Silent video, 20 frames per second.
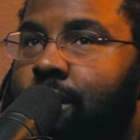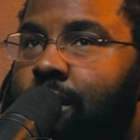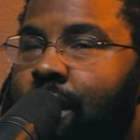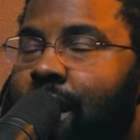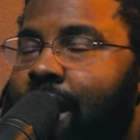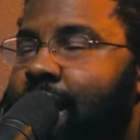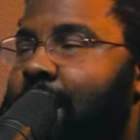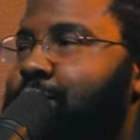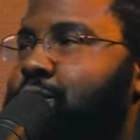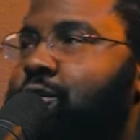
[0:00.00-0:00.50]

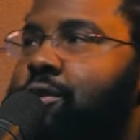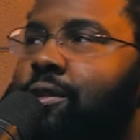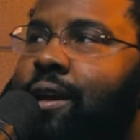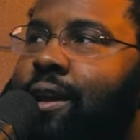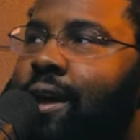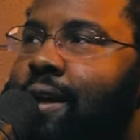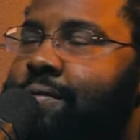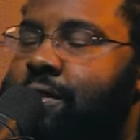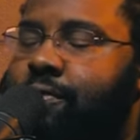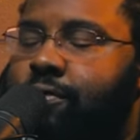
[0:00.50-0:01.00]
And I'm sure they'd
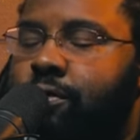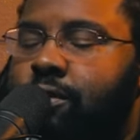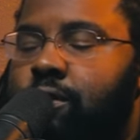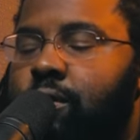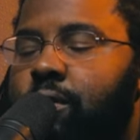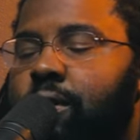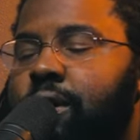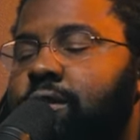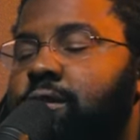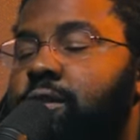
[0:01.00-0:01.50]
have different. So
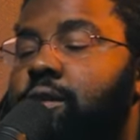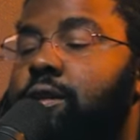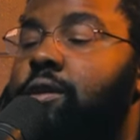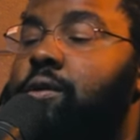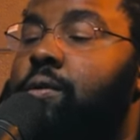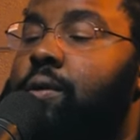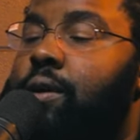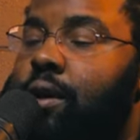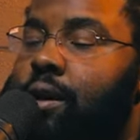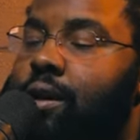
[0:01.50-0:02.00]
here's the
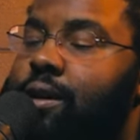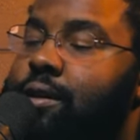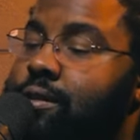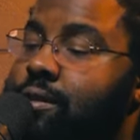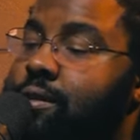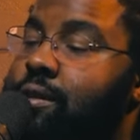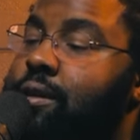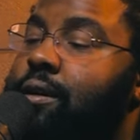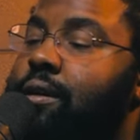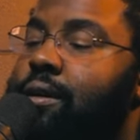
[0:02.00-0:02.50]
nuance. Here's
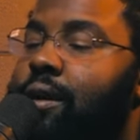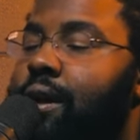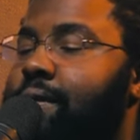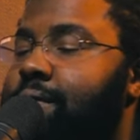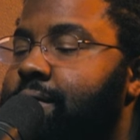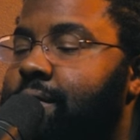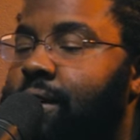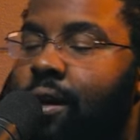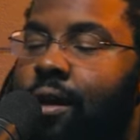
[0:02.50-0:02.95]
the kind of.